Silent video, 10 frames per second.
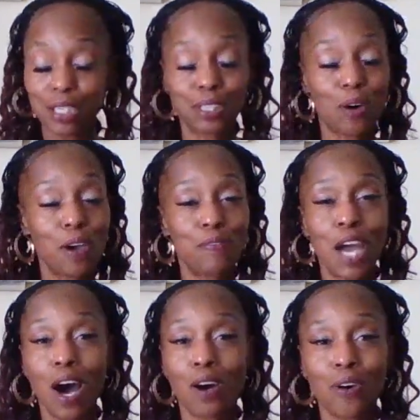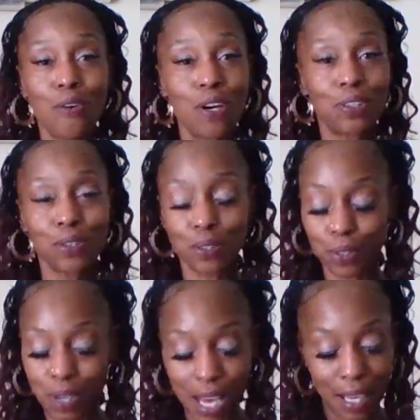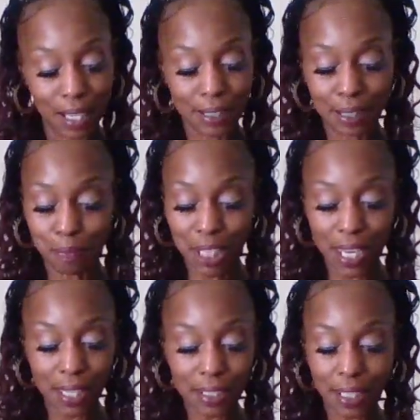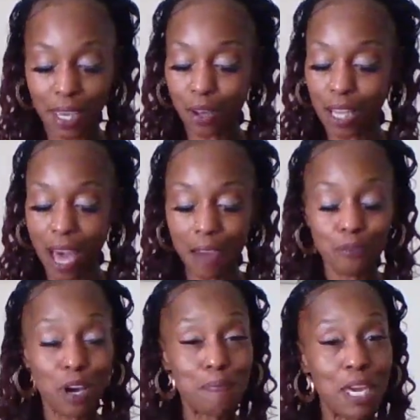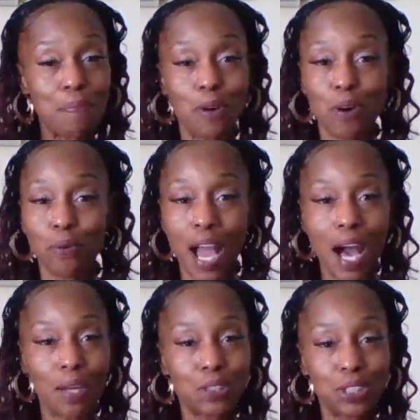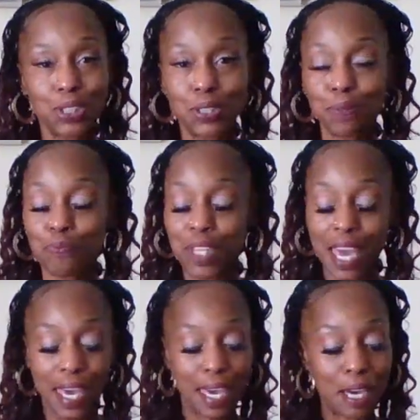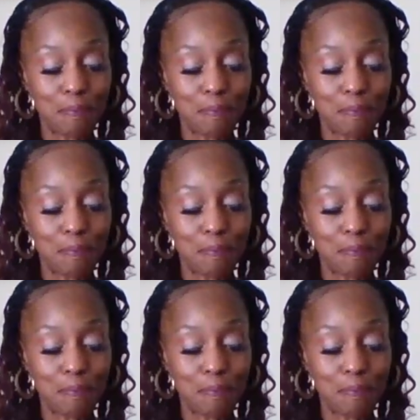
So if y'all going through some things in your life with people around you, it